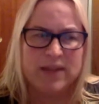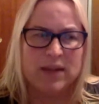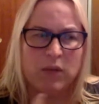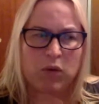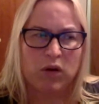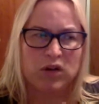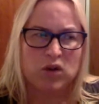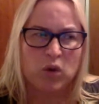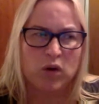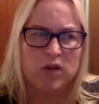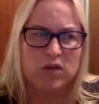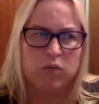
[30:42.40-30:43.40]
work
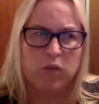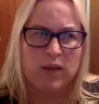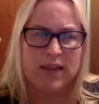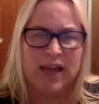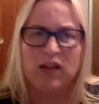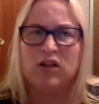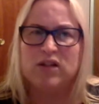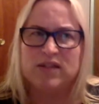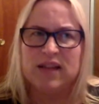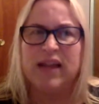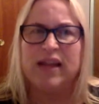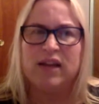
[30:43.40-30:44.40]
towards what that looks
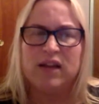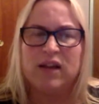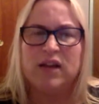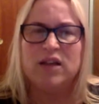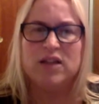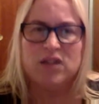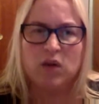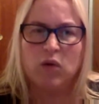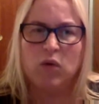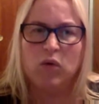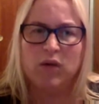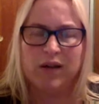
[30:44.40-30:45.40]
like.
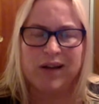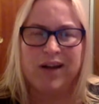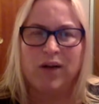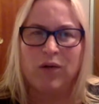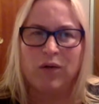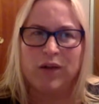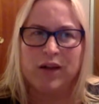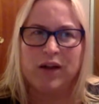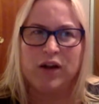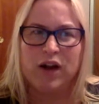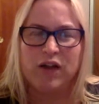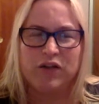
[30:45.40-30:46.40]
So, you know,
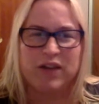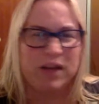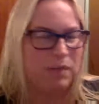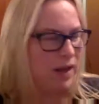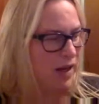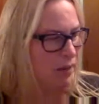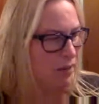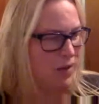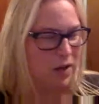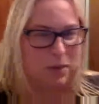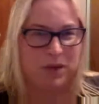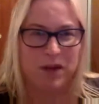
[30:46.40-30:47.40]
your everyday meeting is
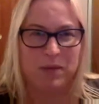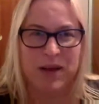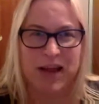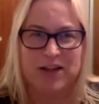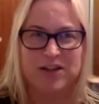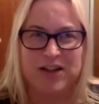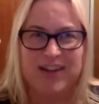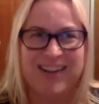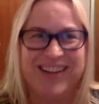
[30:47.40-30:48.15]
going to be coming at you.